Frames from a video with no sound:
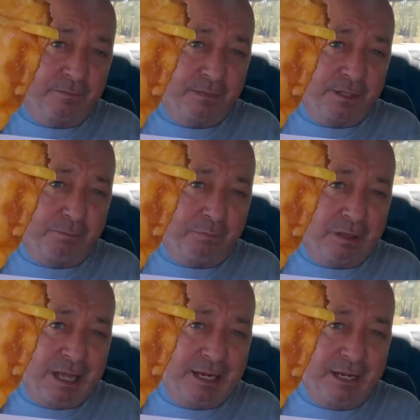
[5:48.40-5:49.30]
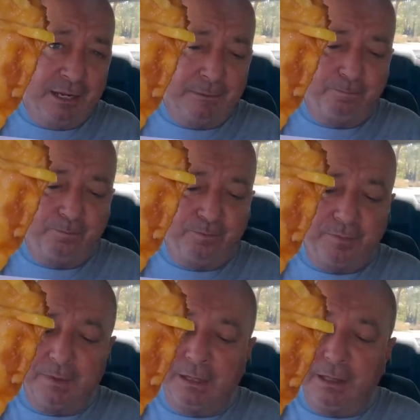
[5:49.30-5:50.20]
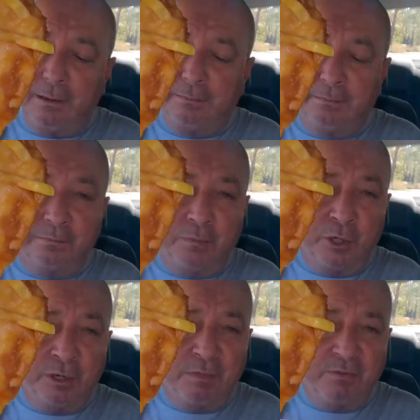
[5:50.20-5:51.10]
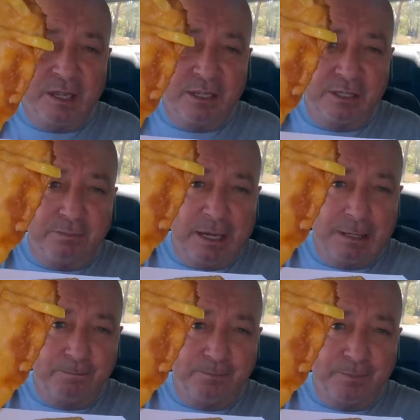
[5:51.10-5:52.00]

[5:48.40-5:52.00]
it's bloody burning my fingers, but